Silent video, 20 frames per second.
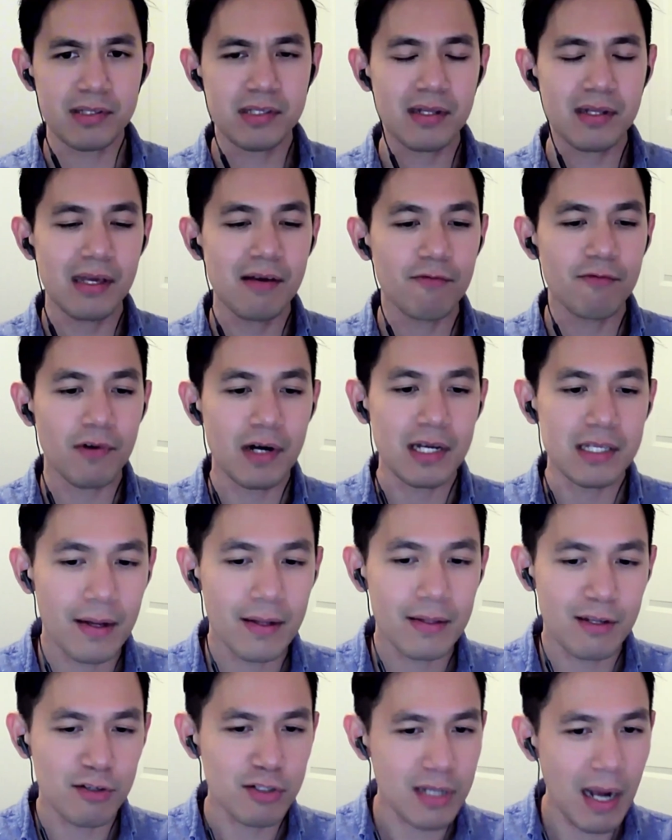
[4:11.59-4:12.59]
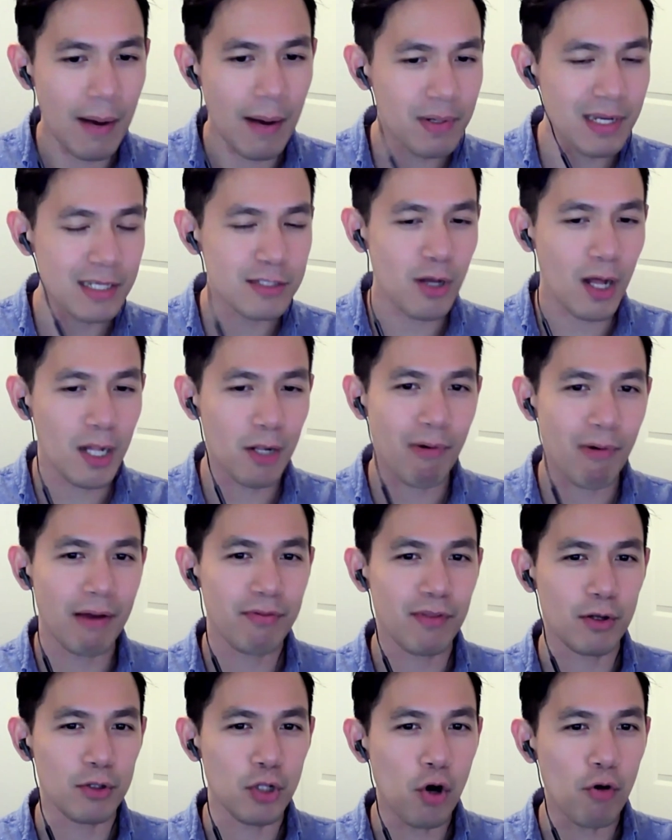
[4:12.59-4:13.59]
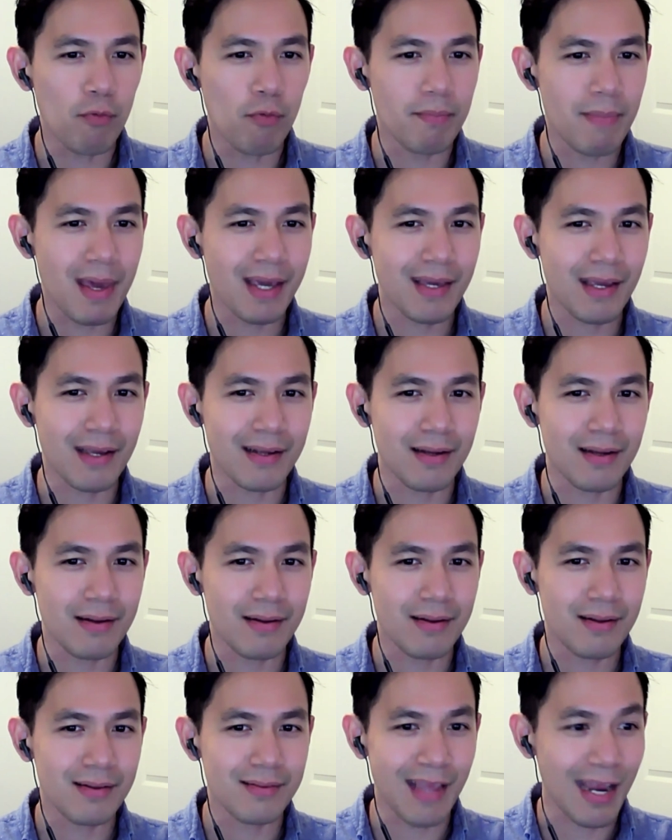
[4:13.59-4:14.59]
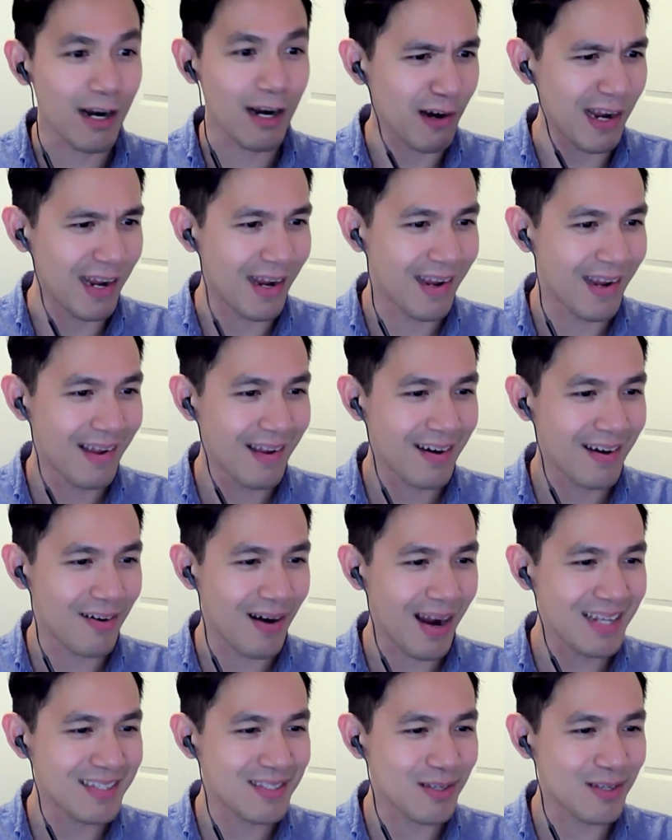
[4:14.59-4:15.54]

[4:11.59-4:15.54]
Steve, was there's companies all around the globe making dairy, right?